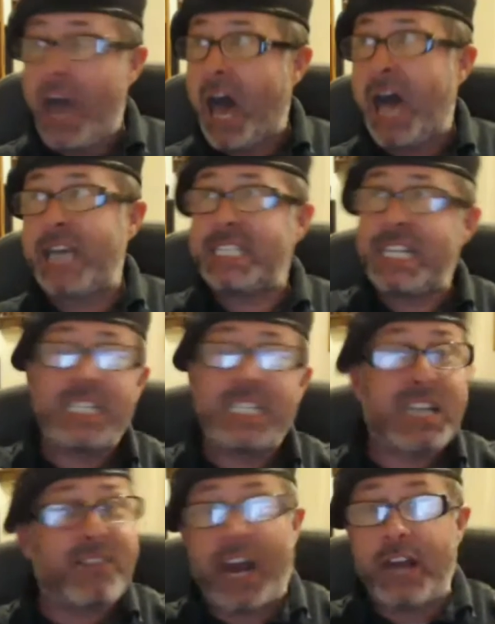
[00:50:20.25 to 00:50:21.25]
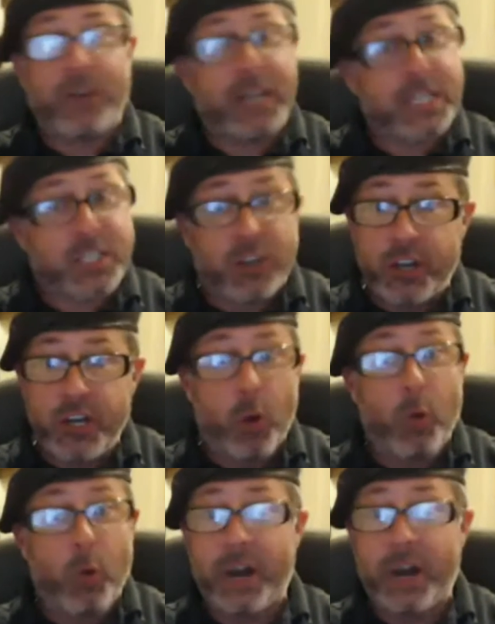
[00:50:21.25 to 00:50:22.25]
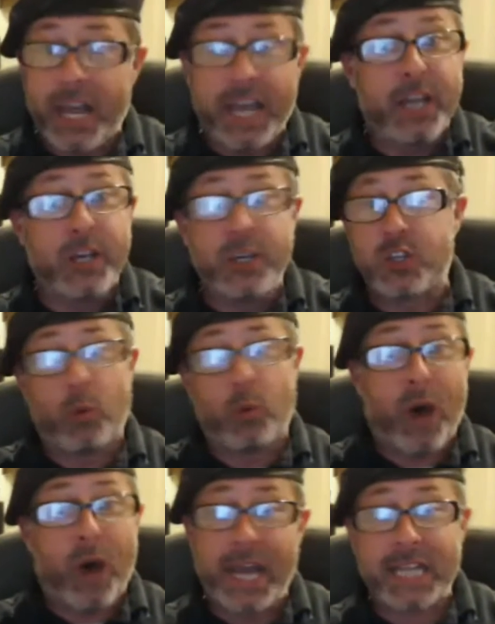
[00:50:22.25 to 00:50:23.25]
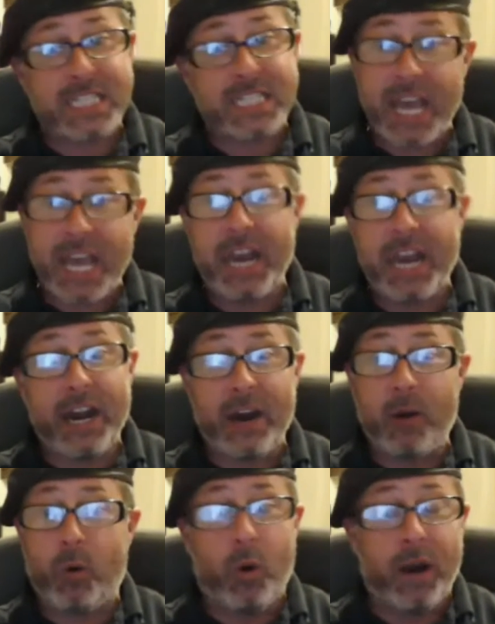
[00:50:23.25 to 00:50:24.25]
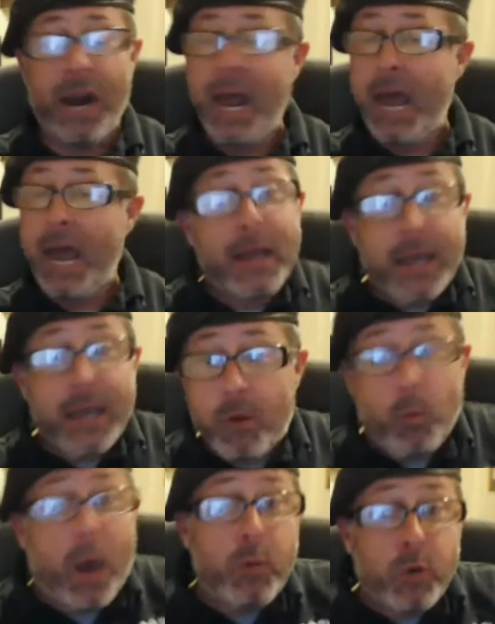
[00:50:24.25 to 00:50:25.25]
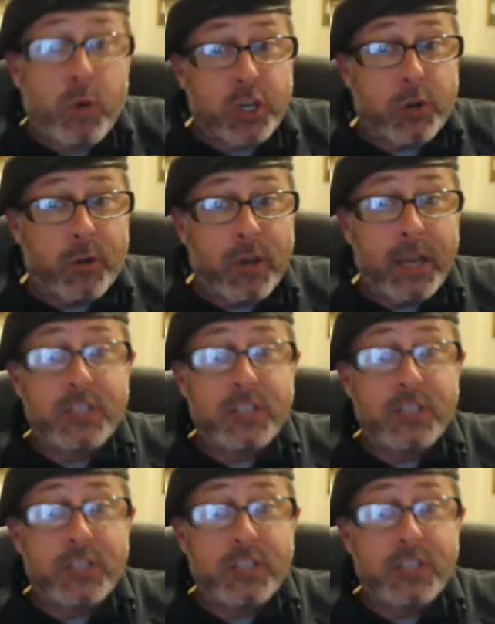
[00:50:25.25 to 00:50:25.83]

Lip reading: I see stuff and I don't necessarily know what it is or why it's there or why would you?